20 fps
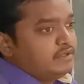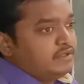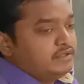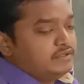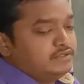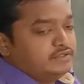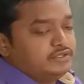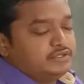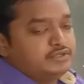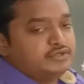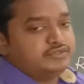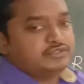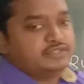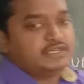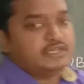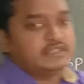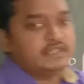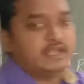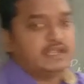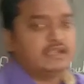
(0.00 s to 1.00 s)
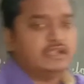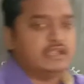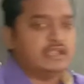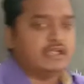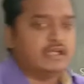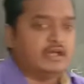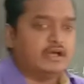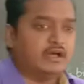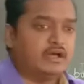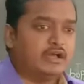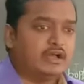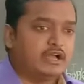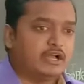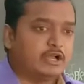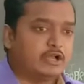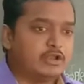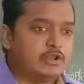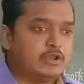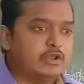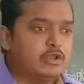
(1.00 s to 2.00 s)
So you see that
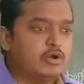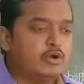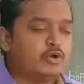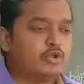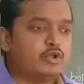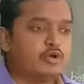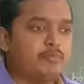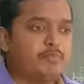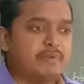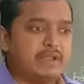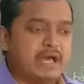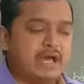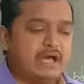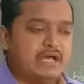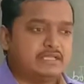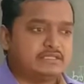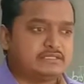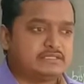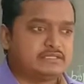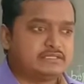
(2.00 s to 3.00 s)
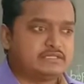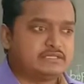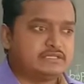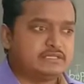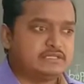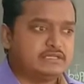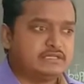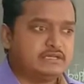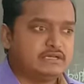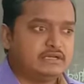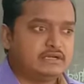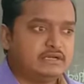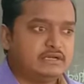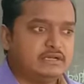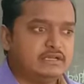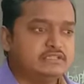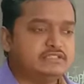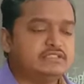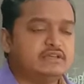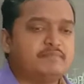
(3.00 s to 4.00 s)
chloroplast is
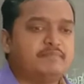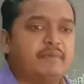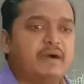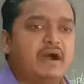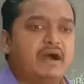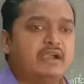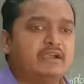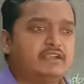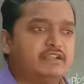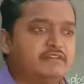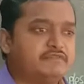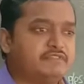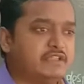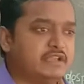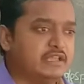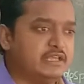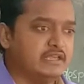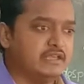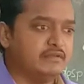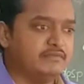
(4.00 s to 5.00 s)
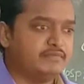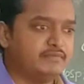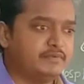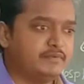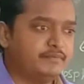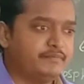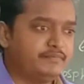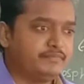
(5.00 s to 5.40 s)
the part of the leaf